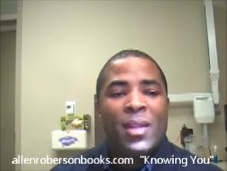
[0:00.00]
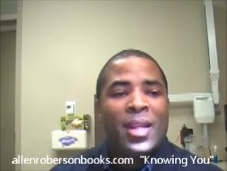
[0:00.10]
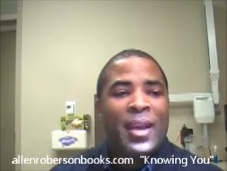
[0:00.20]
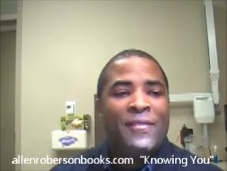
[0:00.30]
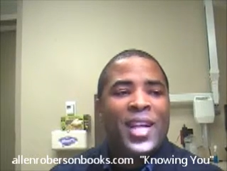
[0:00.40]

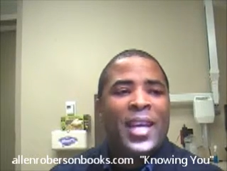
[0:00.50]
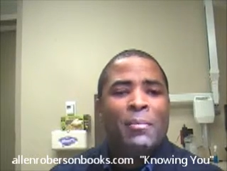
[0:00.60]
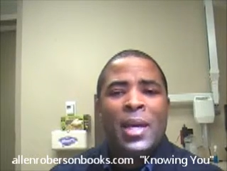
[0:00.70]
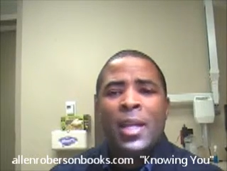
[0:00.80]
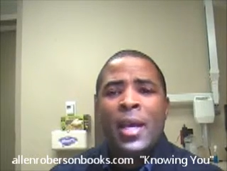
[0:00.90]
Look, I feel like
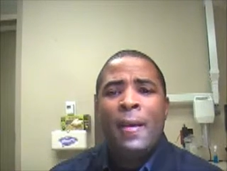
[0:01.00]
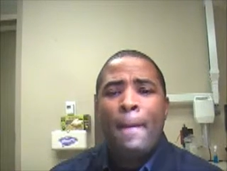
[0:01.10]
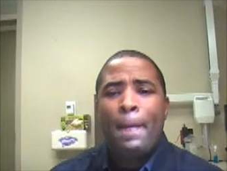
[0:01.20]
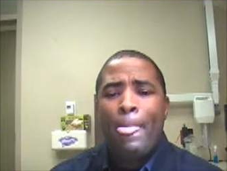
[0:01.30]
I'm LL.